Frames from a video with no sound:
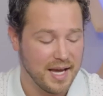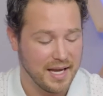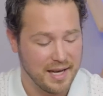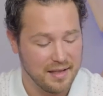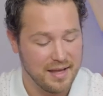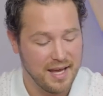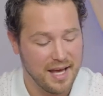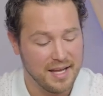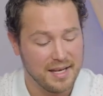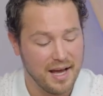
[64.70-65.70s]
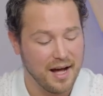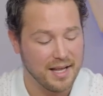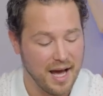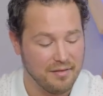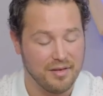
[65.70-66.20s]
And at the end, I'll
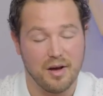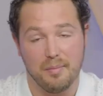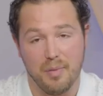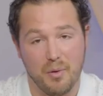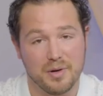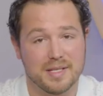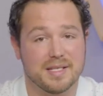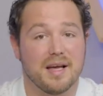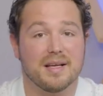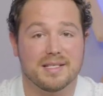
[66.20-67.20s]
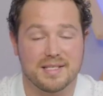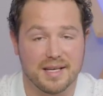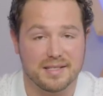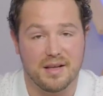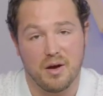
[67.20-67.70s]
have a bonus
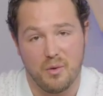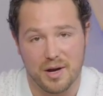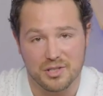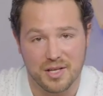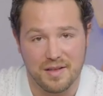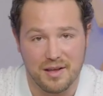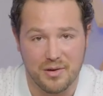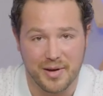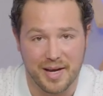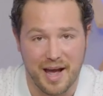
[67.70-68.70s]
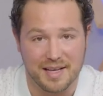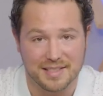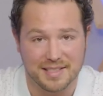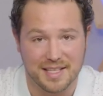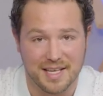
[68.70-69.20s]
sixth question that you can
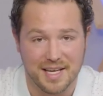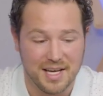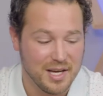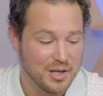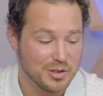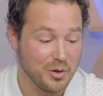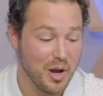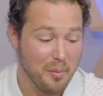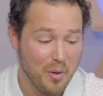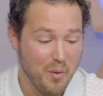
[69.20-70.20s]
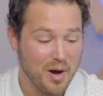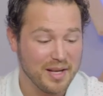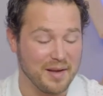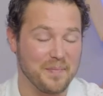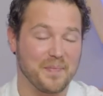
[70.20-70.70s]
ask. So, number
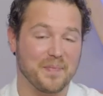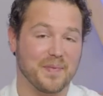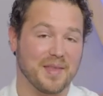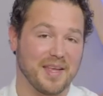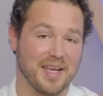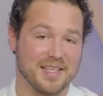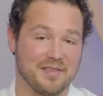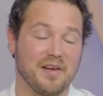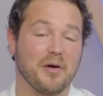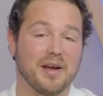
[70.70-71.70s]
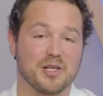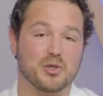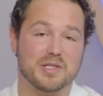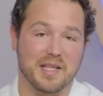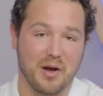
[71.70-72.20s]
one is a very
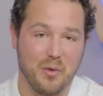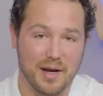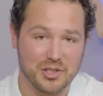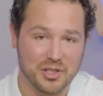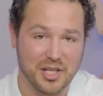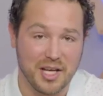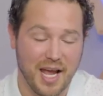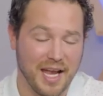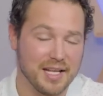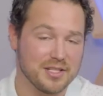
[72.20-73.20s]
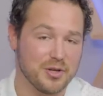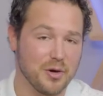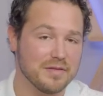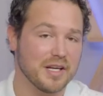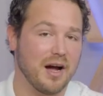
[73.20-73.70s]
interesting question and it
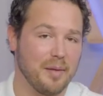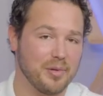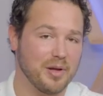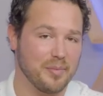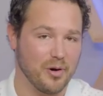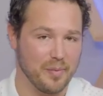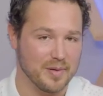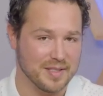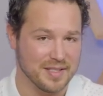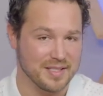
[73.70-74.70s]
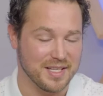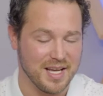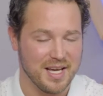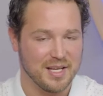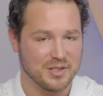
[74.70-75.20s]
serves a couple of purposes.
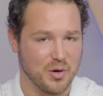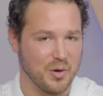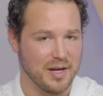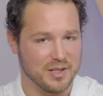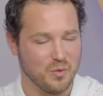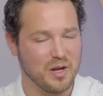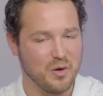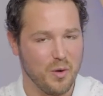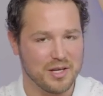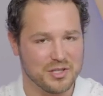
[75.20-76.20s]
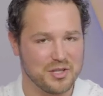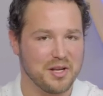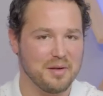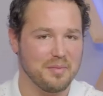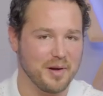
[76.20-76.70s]
So, it's one
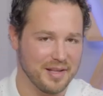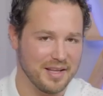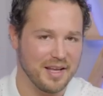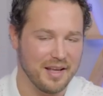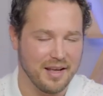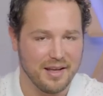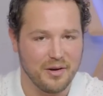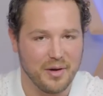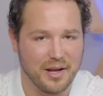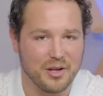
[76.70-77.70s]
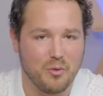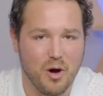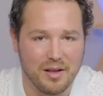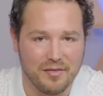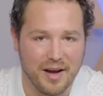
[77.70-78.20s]
question, but you know, it could
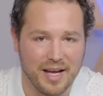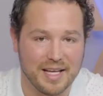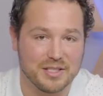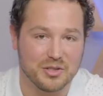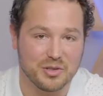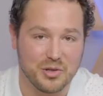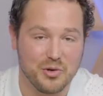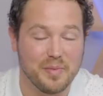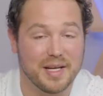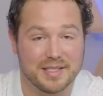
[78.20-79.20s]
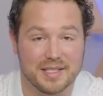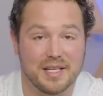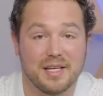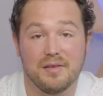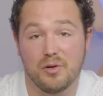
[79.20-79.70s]
qualify as two because it's
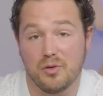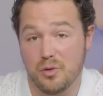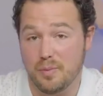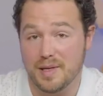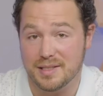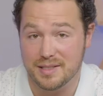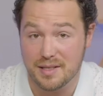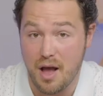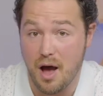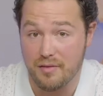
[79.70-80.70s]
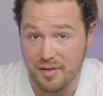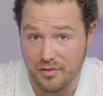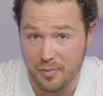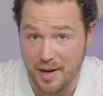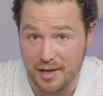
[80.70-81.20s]
going to give you two pieces of
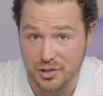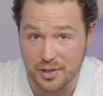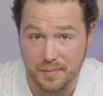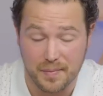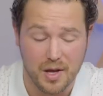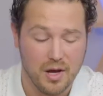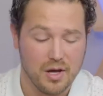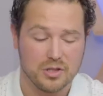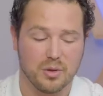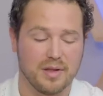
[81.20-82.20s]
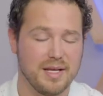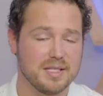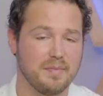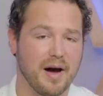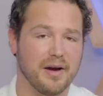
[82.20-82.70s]
information. So these
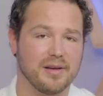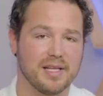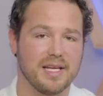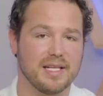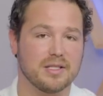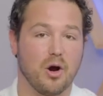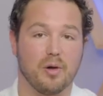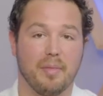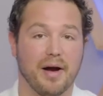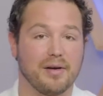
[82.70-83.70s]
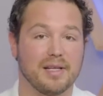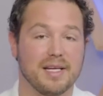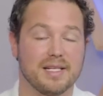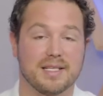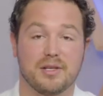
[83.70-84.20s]
buyer leads are buyer
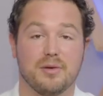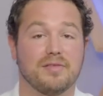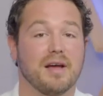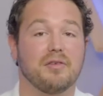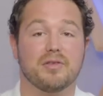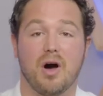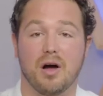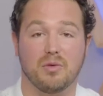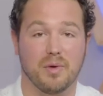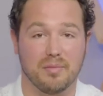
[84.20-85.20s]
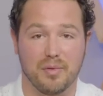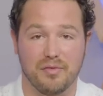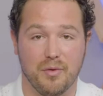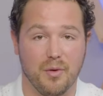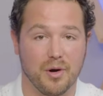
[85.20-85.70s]
leads that you've never talked with
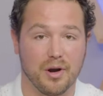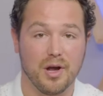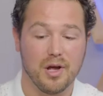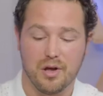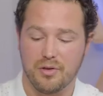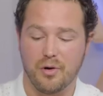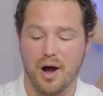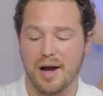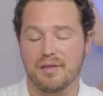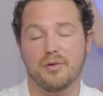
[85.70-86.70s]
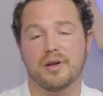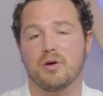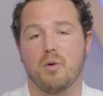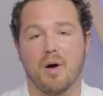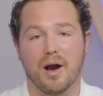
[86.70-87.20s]
before. They're either
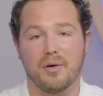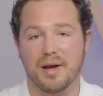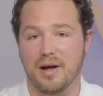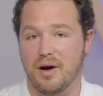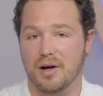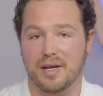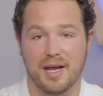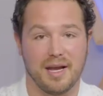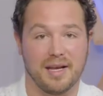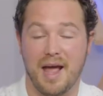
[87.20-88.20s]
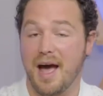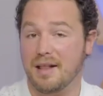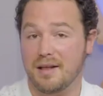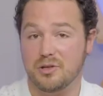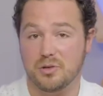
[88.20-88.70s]
inquiring on a NAD
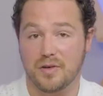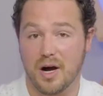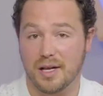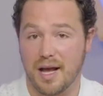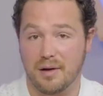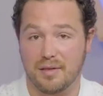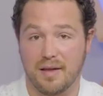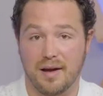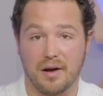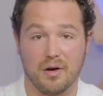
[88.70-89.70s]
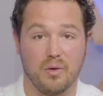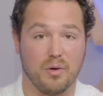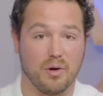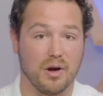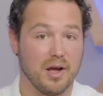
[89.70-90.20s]
that you've got out there,
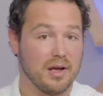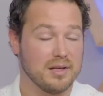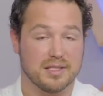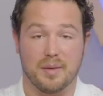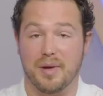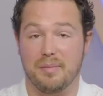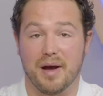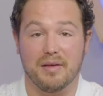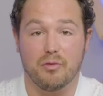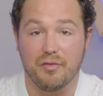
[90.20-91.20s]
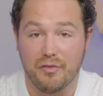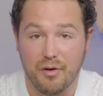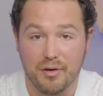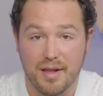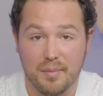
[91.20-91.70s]
or somebody might have
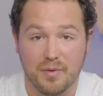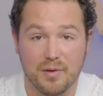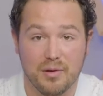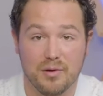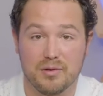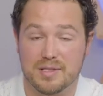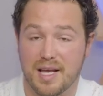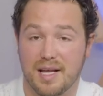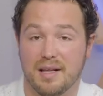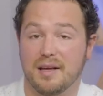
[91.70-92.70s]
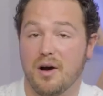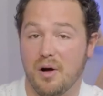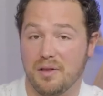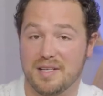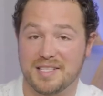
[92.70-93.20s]
referred them to you saying,
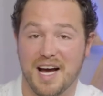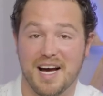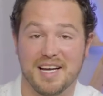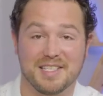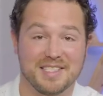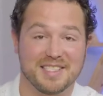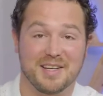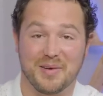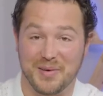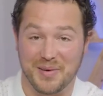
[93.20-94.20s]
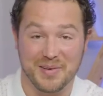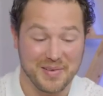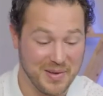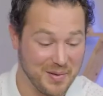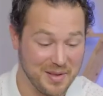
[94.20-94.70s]
call these guys or
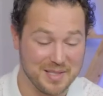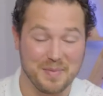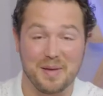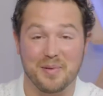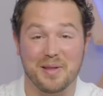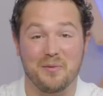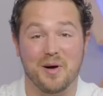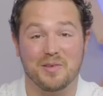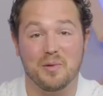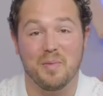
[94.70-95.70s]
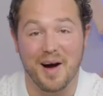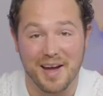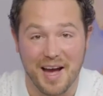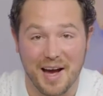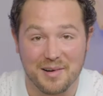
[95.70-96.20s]
you know, these people they want to buy
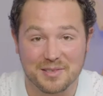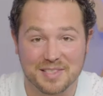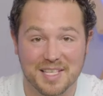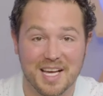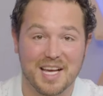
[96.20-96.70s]
a house.